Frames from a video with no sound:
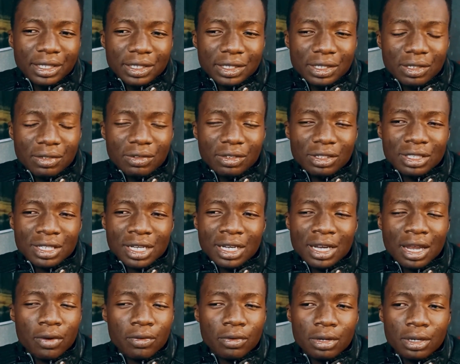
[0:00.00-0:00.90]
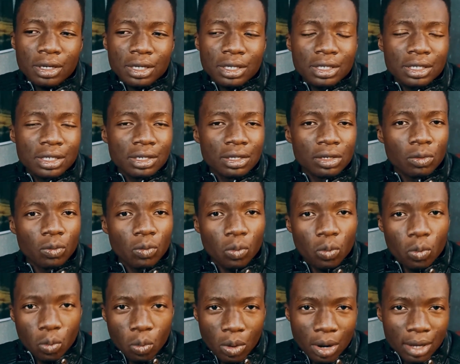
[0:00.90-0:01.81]
seriously, I really
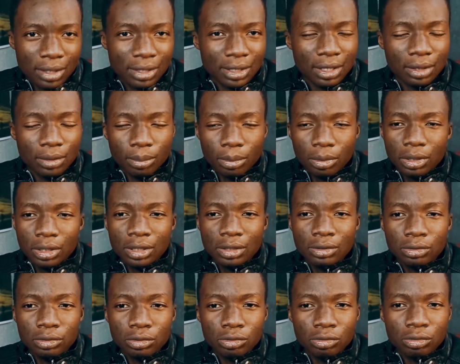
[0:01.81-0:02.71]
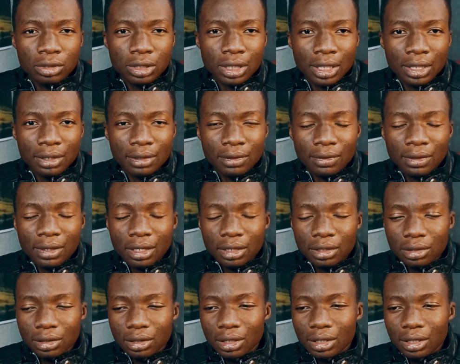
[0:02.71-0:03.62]
didn't want anybody else to join me,
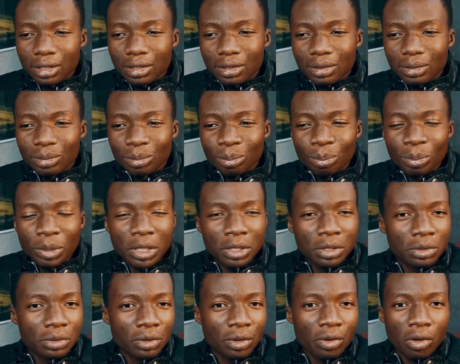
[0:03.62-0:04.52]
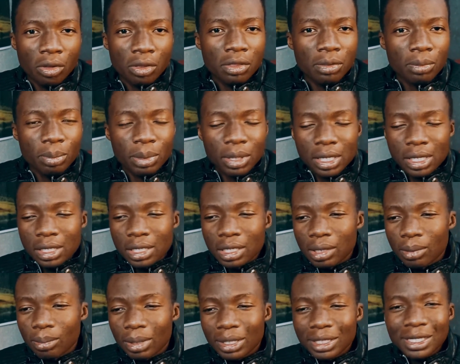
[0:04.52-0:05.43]
like, maybe in the
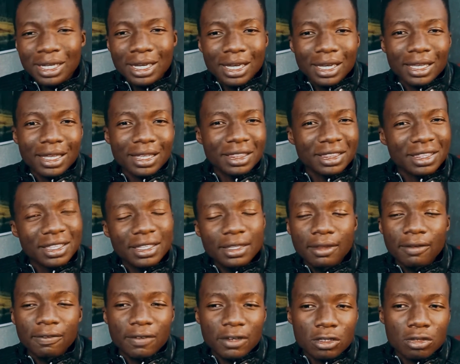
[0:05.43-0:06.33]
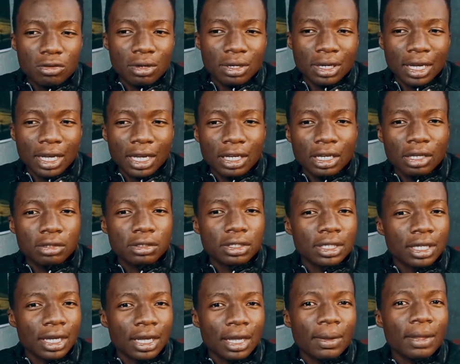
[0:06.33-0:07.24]
beginning, but I think the first one, like, can you
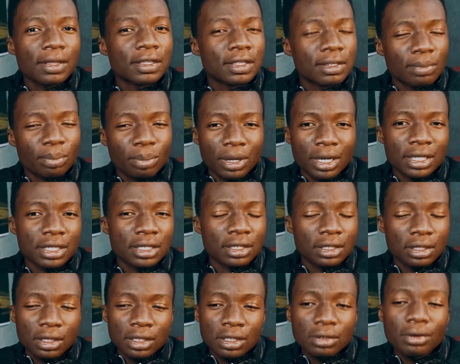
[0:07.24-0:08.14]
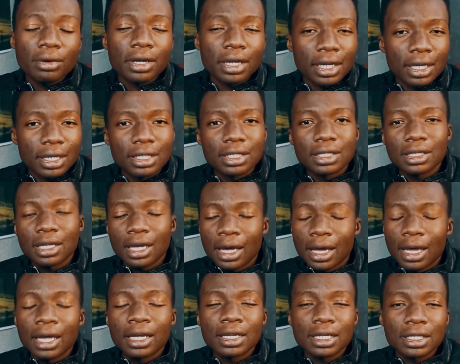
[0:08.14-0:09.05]
say, it's passes, it's okay, it's,
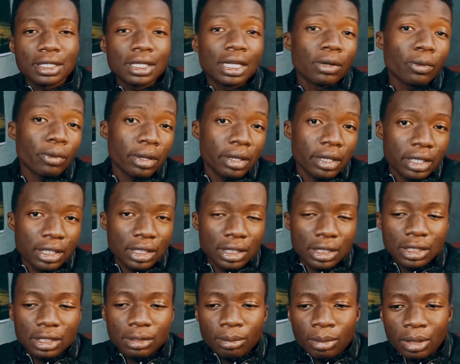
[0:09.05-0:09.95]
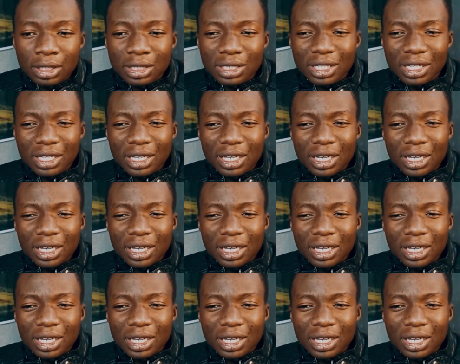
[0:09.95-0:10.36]
I understand why they did, but